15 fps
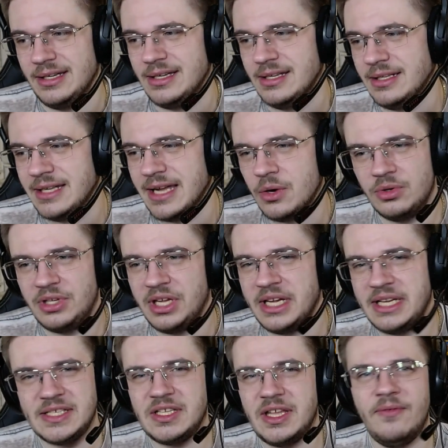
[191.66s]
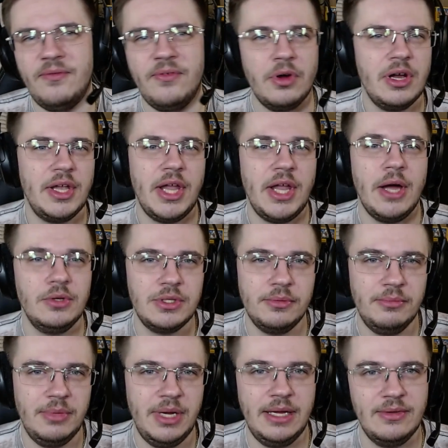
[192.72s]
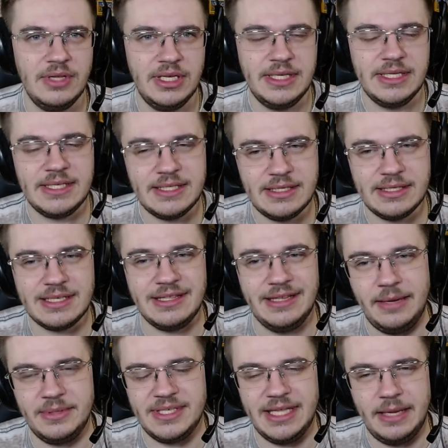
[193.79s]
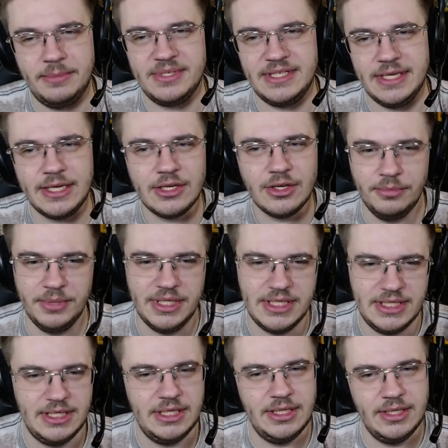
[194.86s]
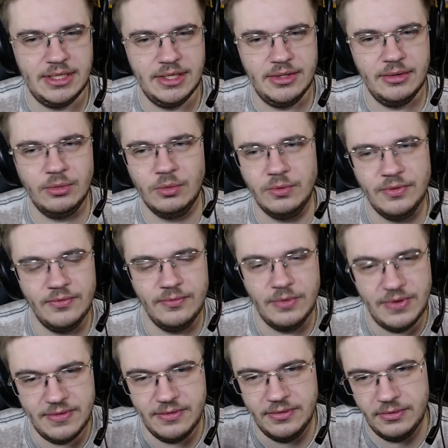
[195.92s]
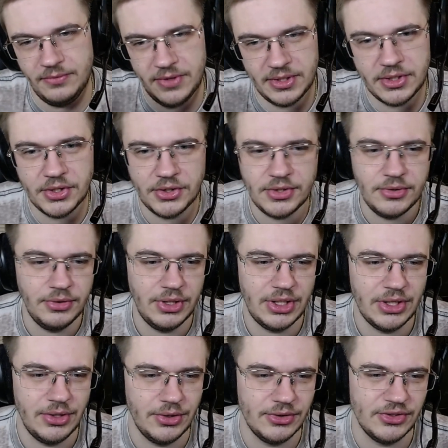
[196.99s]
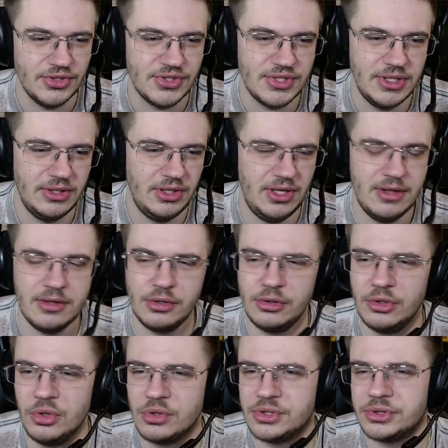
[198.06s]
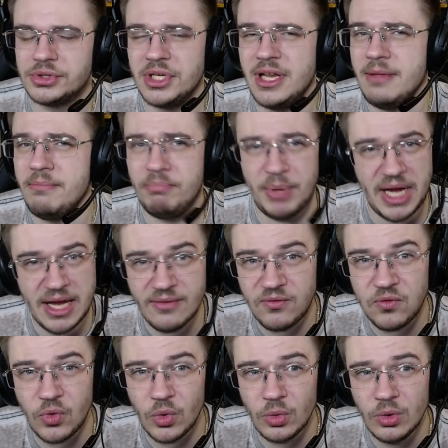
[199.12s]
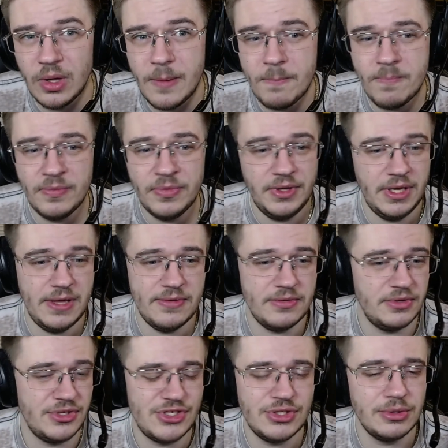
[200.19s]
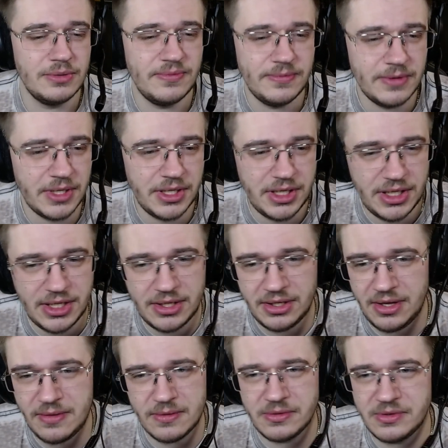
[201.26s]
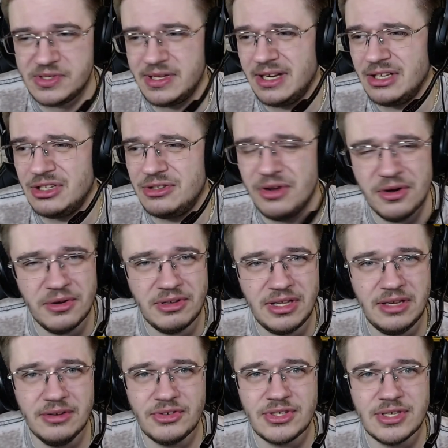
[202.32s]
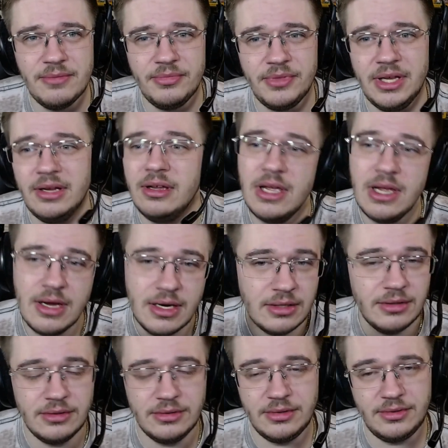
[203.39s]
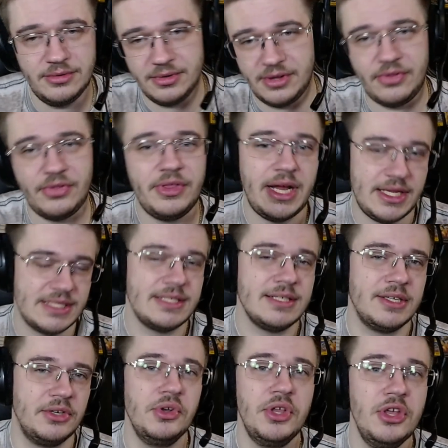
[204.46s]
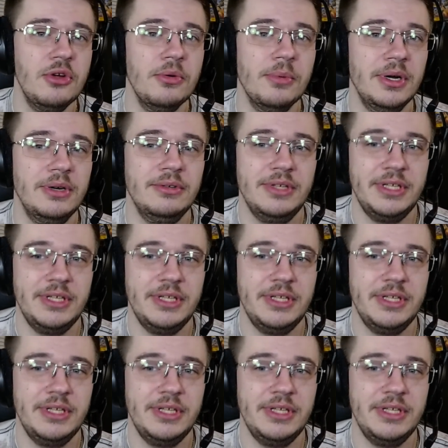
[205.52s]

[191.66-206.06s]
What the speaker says: nowadays they forgot how to make this slapstick comedy. With cartoony characters. It either looks really painful, either it's not funny, either it's like dirty or something. That's good humor.